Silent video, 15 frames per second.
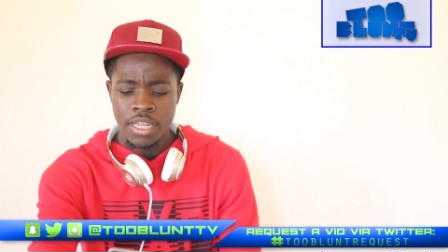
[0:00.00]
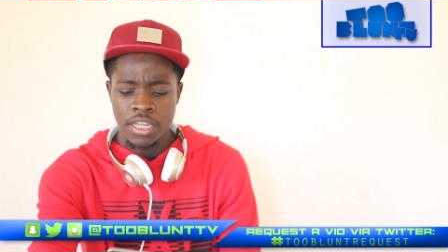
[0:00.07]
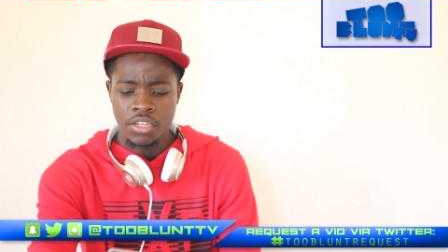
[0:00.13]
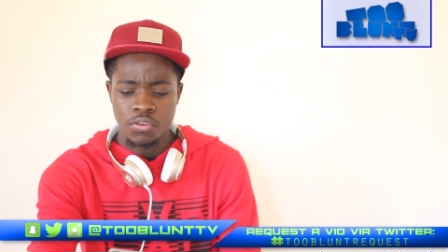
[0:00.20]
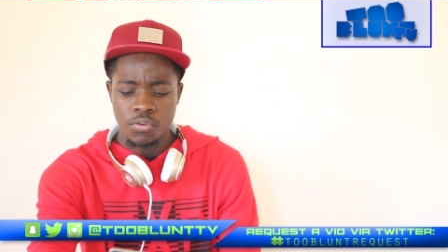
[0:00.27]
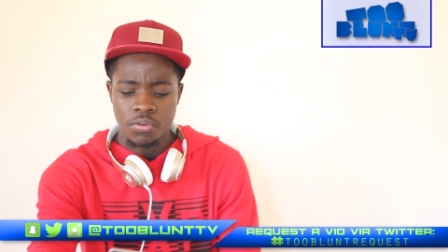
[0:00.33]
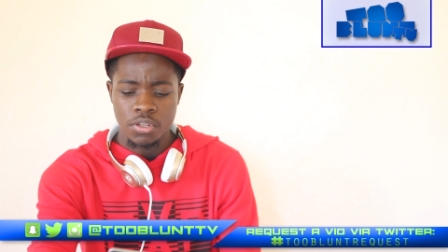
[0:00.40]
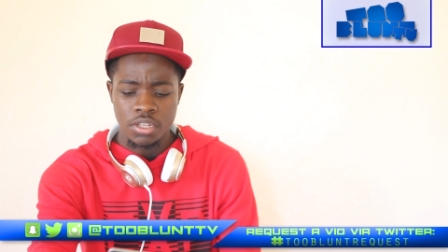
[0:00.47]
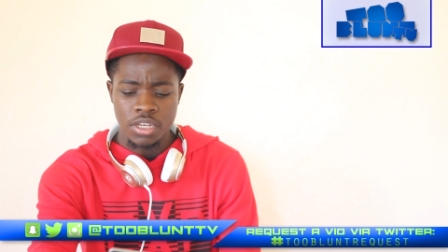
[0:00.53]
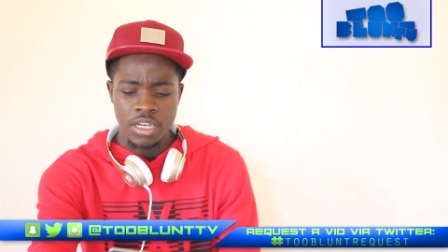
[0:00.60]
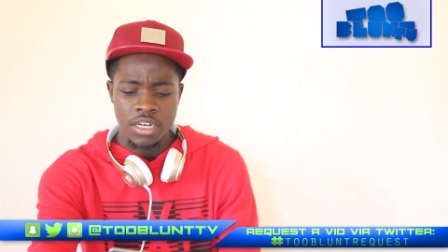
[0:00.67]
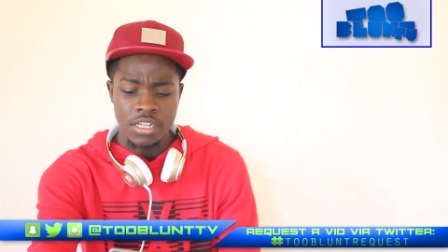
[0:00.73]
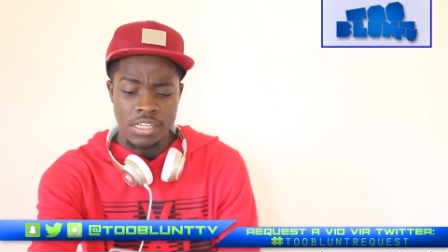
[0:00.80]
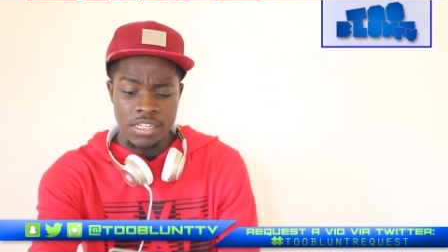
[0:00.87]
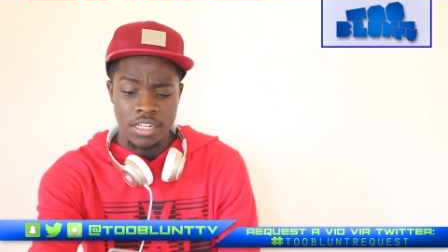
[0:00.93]
thank you. You're
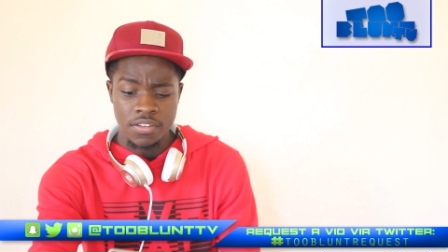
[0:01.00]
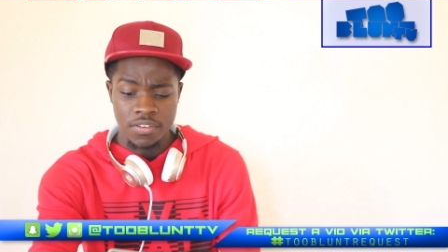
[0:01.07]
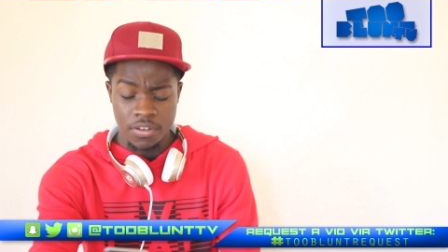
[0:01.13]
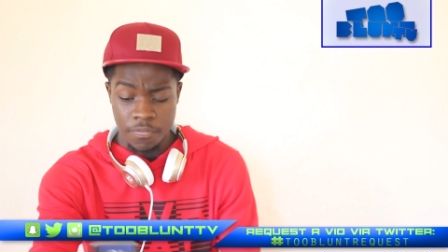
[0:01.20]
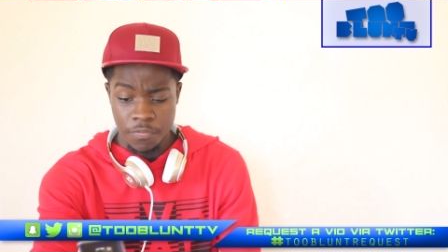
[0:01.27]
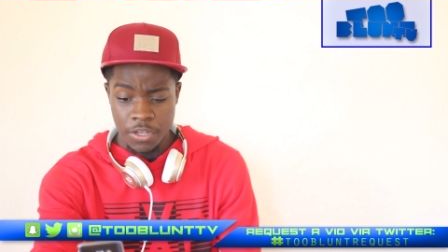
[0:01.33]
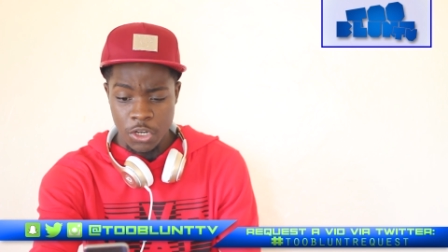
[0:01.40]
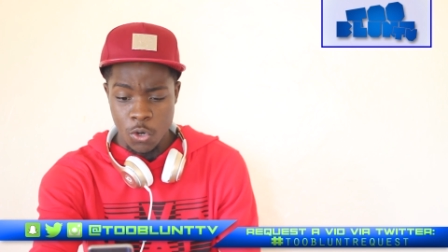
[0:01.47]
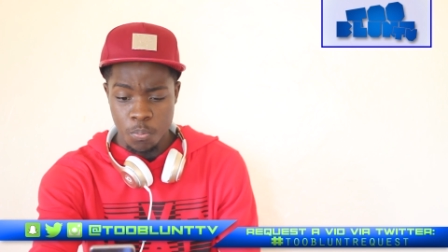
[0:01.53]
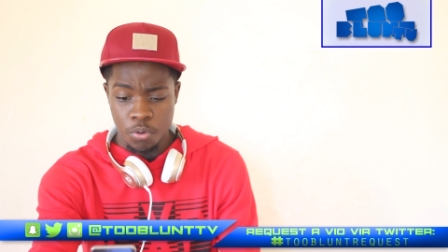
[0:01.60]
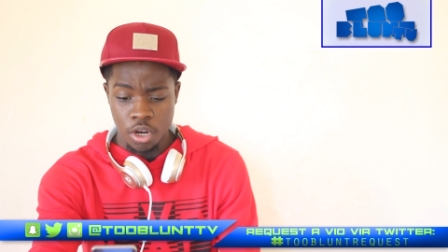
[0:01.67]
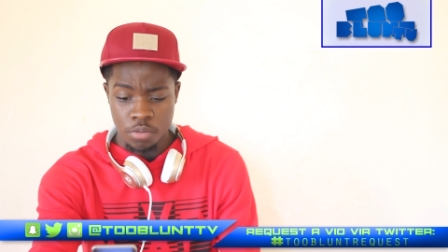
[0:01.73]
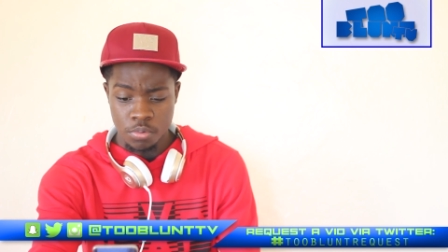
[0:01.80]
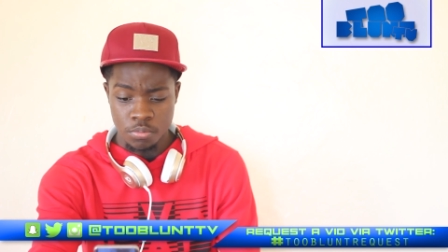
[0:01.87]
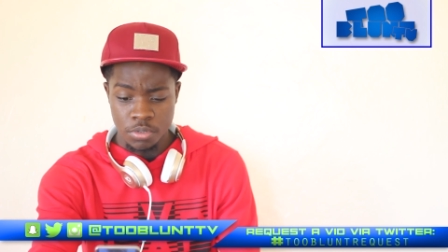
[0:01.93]
gonna see this in the video
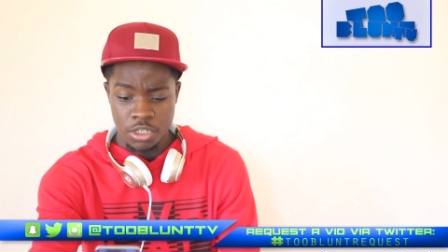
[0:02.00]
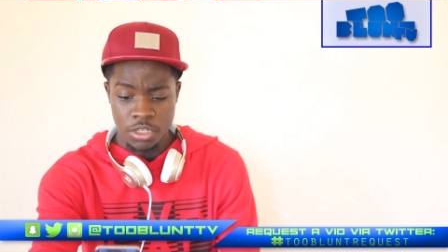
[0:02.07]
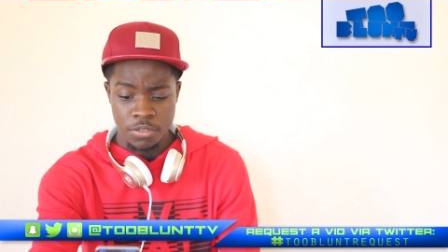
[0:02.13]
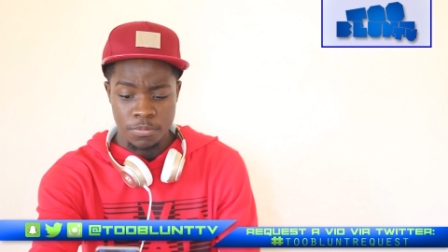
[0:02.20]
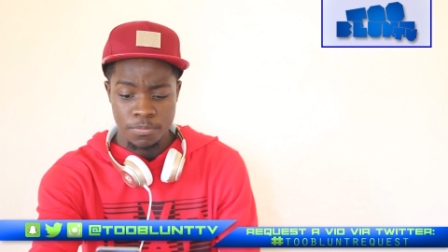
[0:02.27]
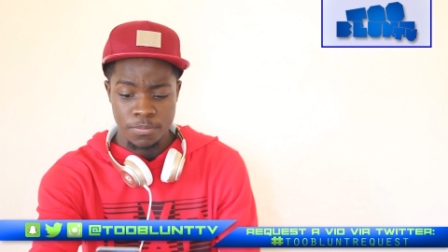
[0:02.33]
probably.